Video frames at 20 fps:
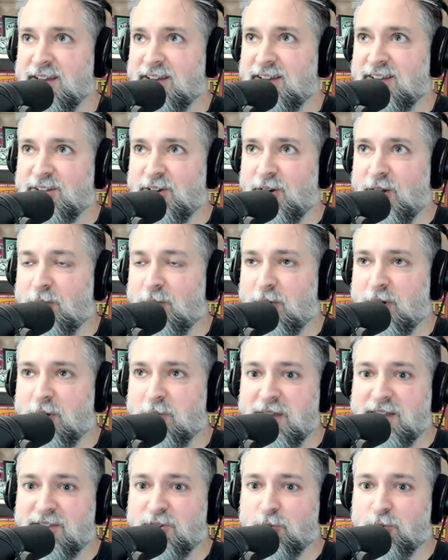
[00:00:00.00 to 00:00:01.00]
want to
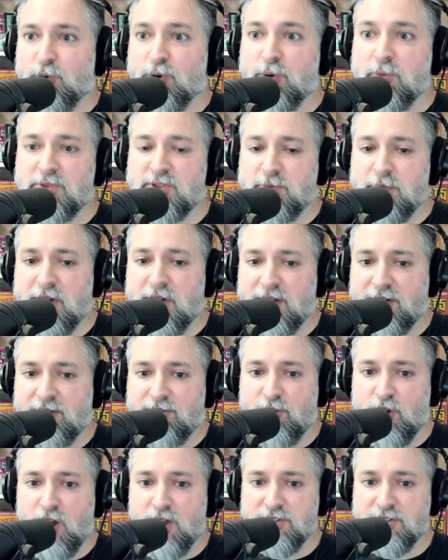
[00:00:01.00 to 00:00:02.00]
make the room smell like
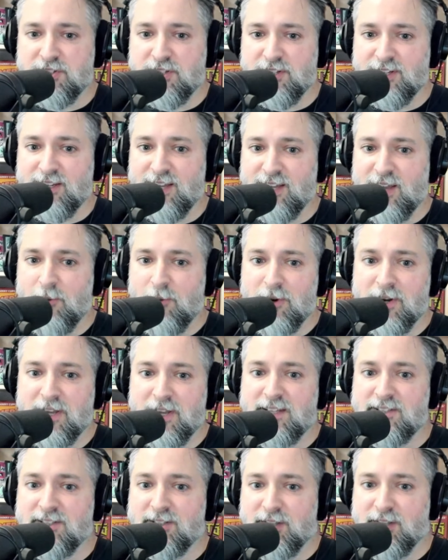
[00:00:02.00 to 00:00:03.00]
frosting. I want to
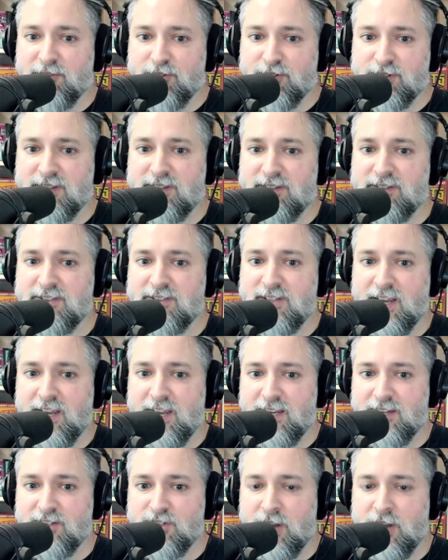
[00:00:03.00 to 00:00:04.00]
get delivered to the
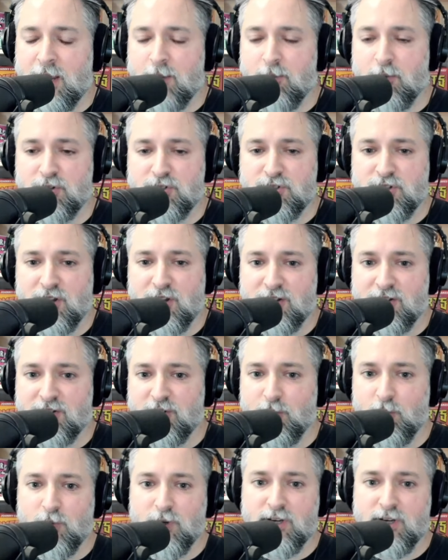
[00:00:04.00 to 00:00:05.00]
stage hammered shut in
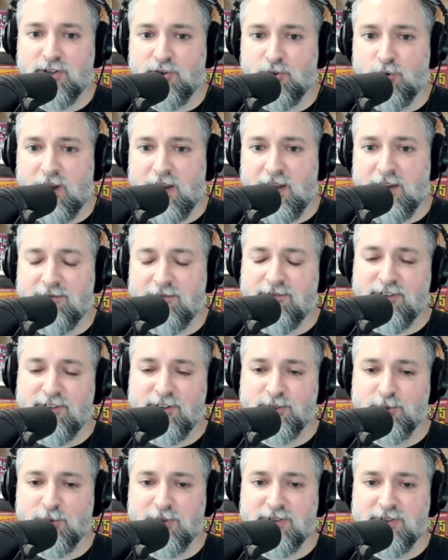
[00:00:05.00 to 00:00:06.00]
a wooden crate
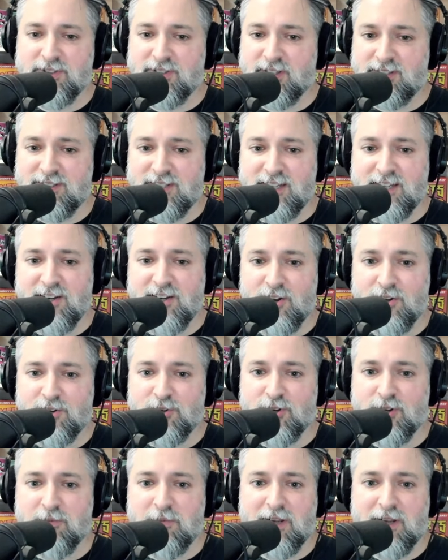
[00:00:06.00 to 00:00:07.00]
filled with
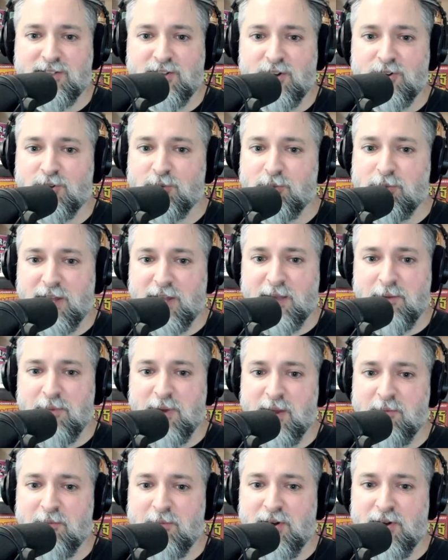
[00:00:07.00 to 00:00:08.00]
1,600 McDonald
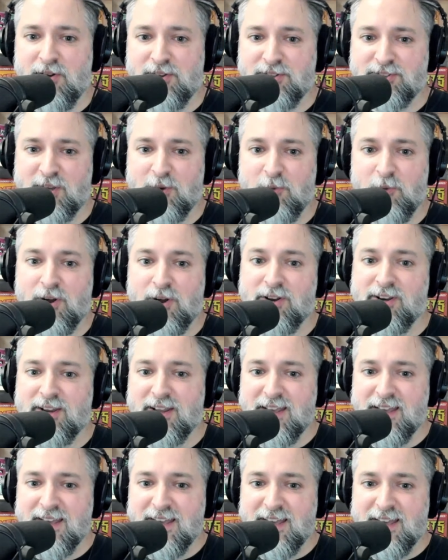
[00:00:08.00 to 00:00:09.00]
playpen balls. I want
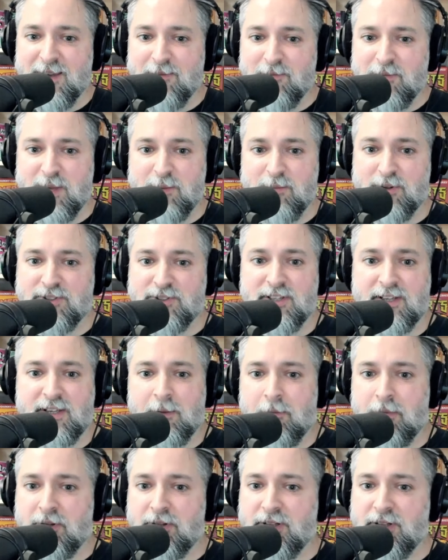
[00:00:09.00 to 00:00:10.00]
people to
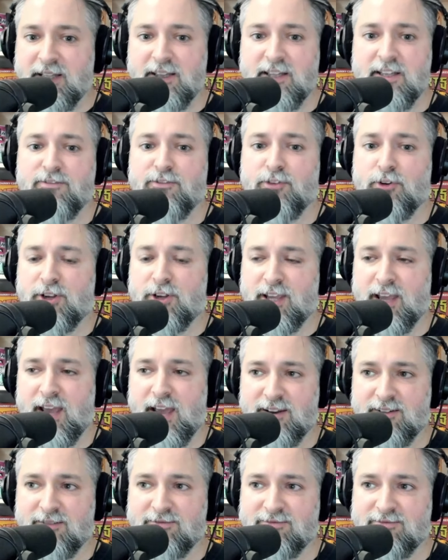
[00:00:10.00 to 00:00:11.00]
completely
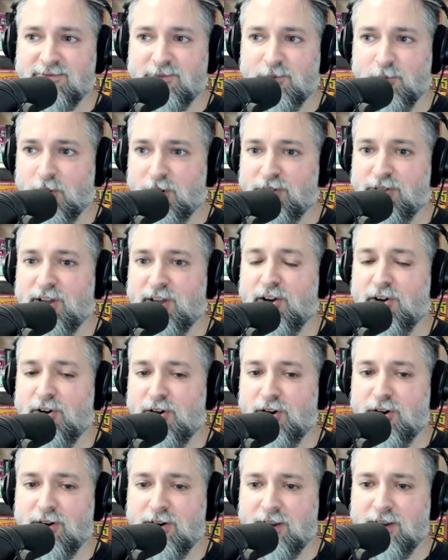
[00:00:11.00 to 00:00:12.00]
forget where they
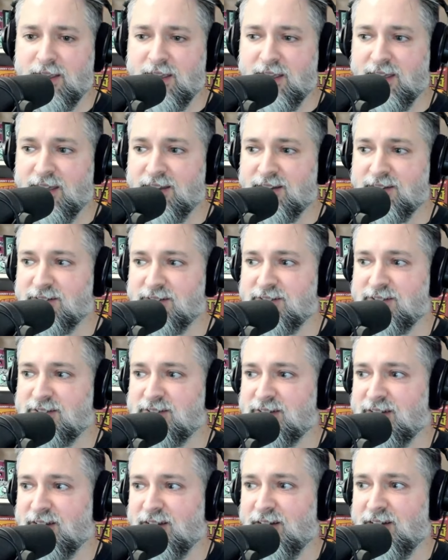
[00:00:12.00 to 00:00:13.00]
are and
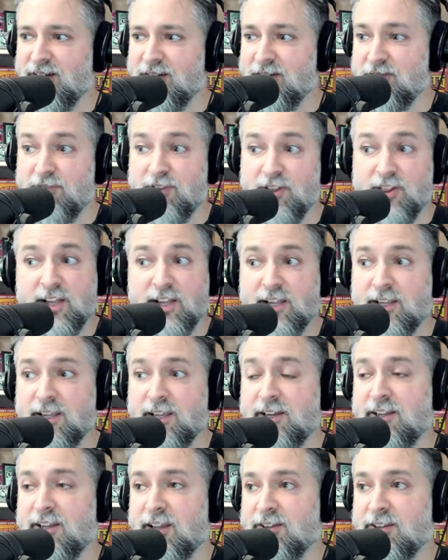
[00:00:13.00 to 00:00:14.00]
feel like a
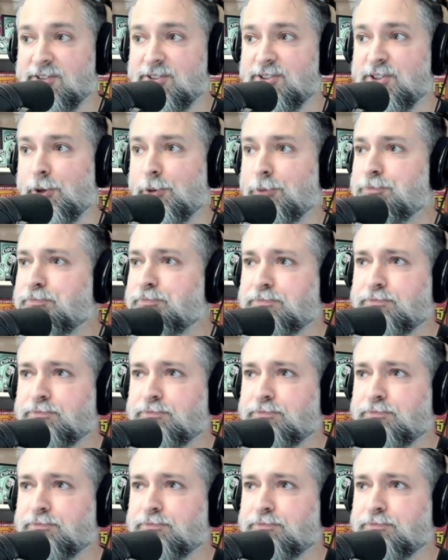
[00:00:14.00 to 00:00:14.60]
kid again. So